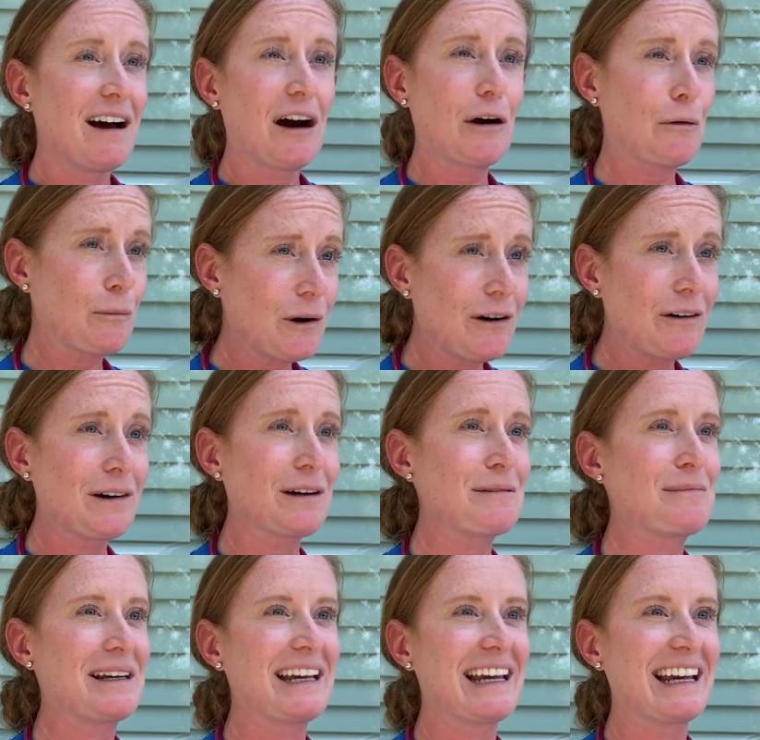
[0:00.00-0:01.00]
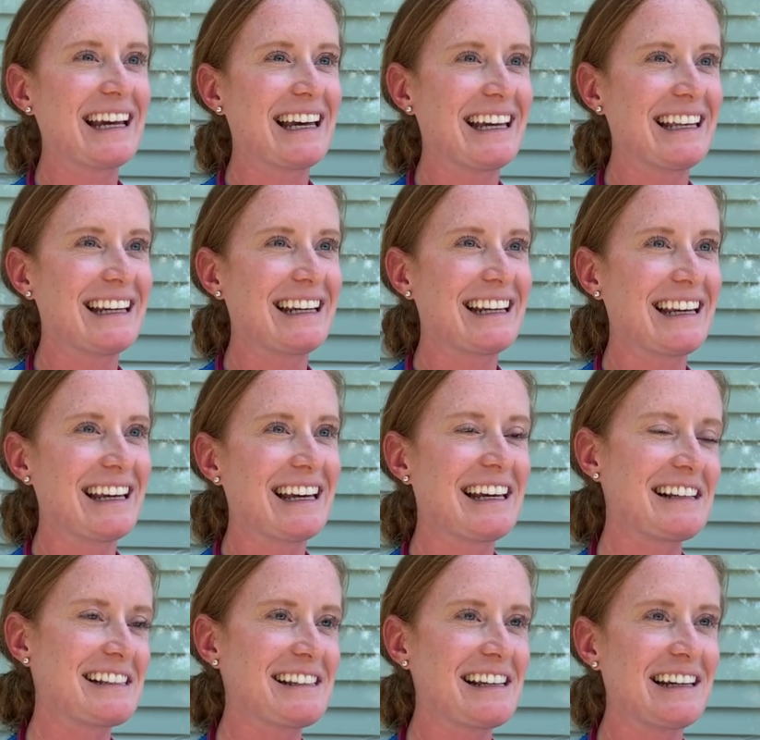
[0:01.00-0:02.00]
are welcoming and
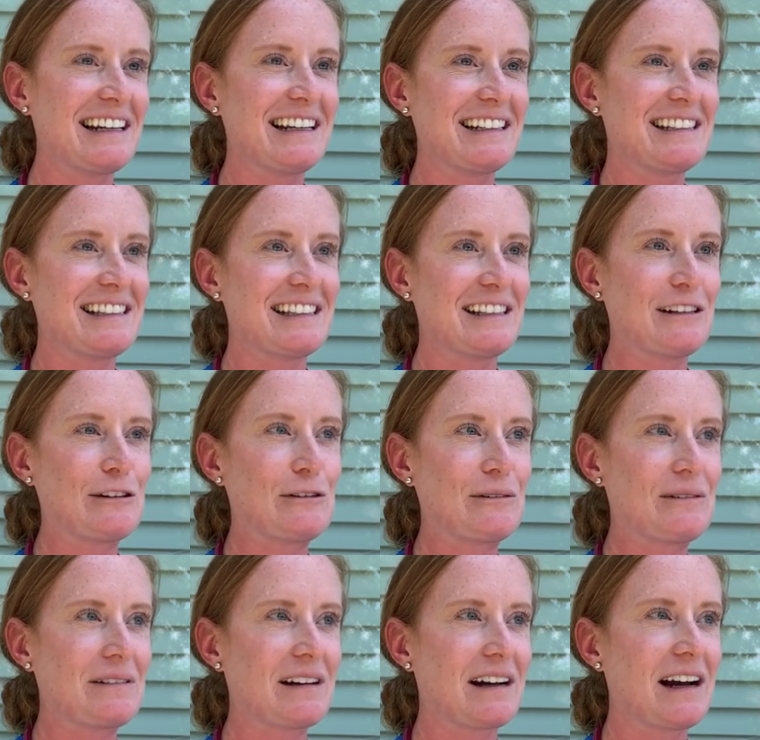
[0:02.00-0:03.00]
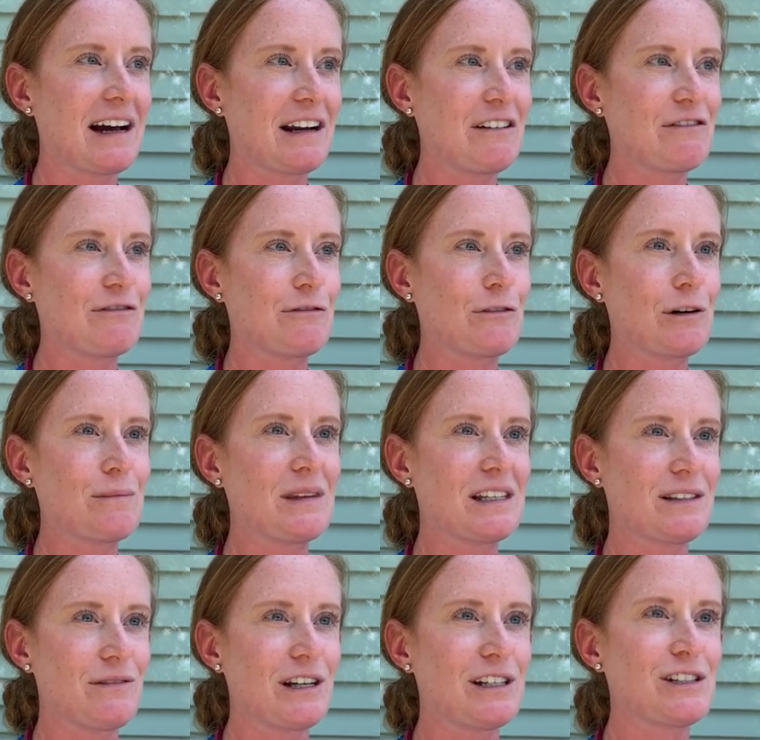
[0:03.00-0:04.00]
excited to kind of form
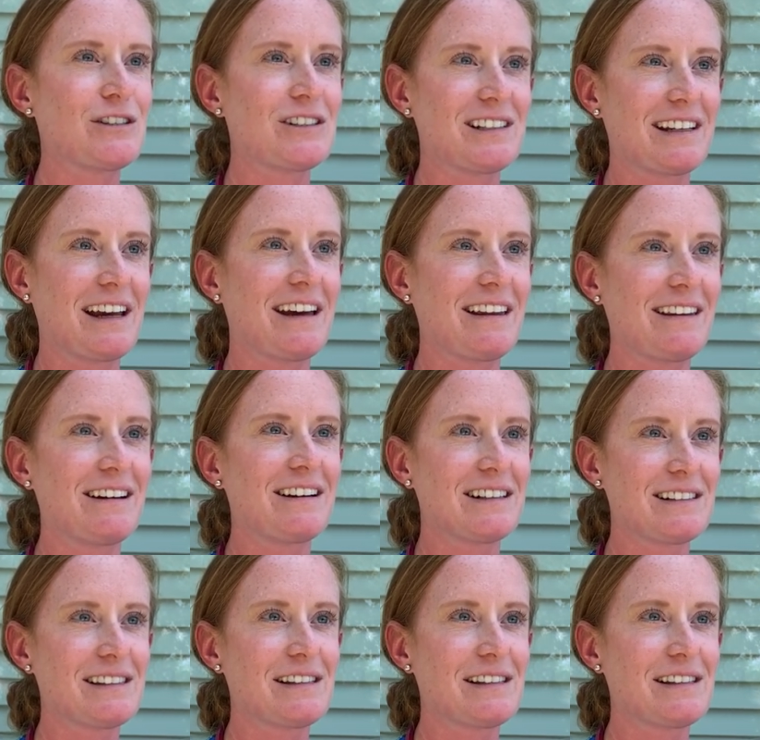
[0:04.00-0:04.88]
this venture together.